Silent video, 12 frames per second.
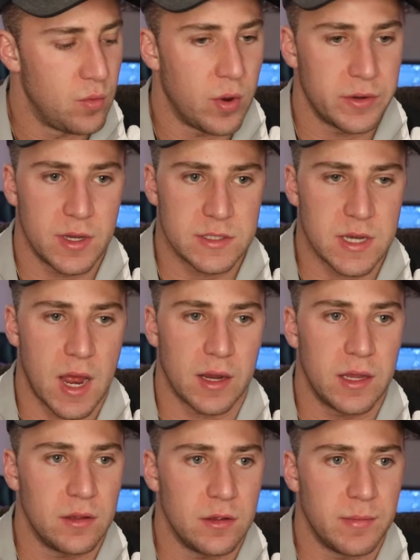what does
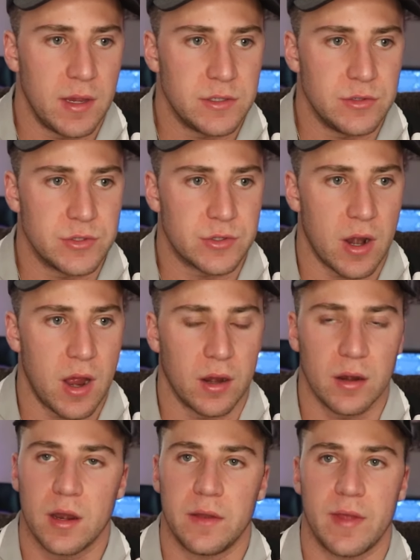not kill you makes you
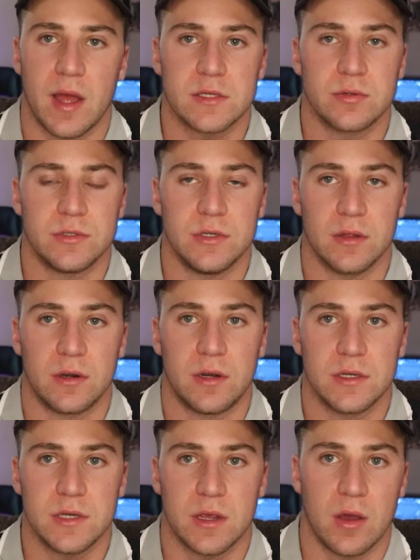stronger, and that's what you
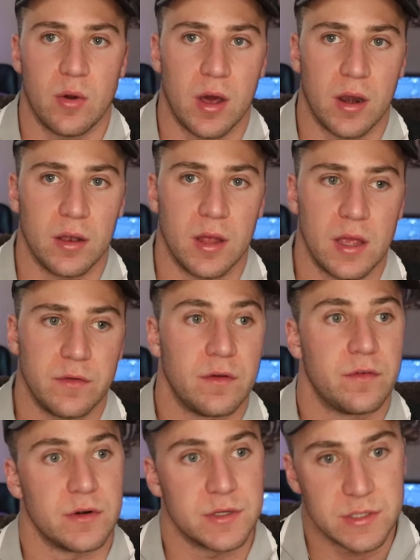learn as you go on in life.
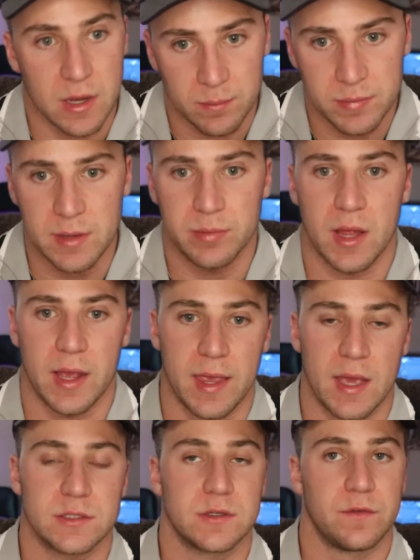For some people, I
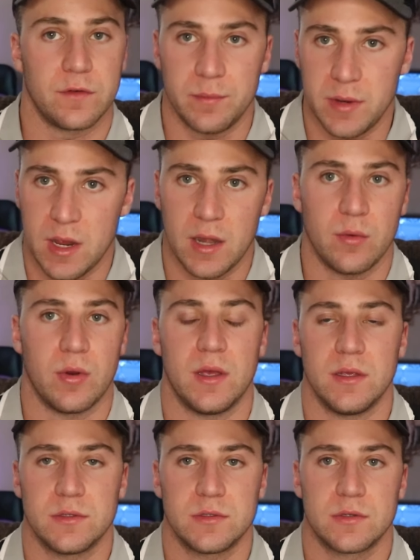guess. For me,
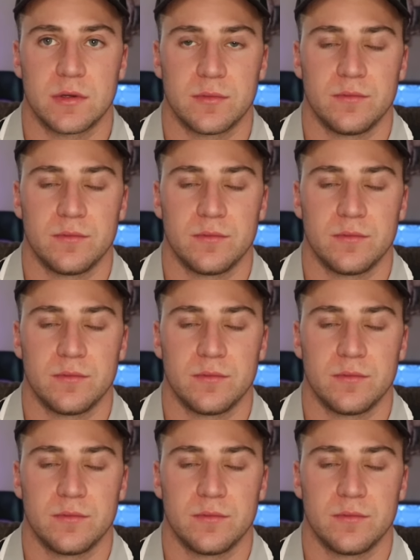anyways.